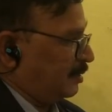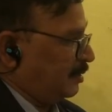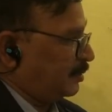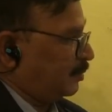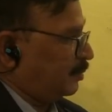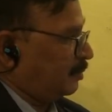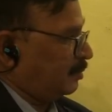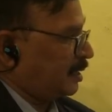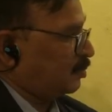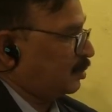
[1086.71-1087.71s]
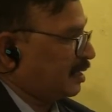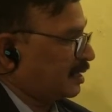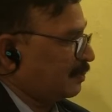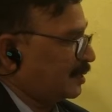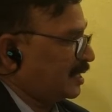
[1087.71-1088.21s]
So now we have
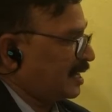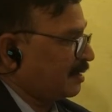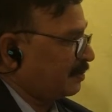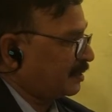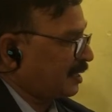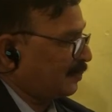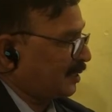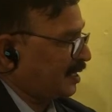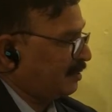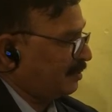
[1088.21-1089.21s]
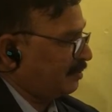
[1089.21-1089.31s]
completed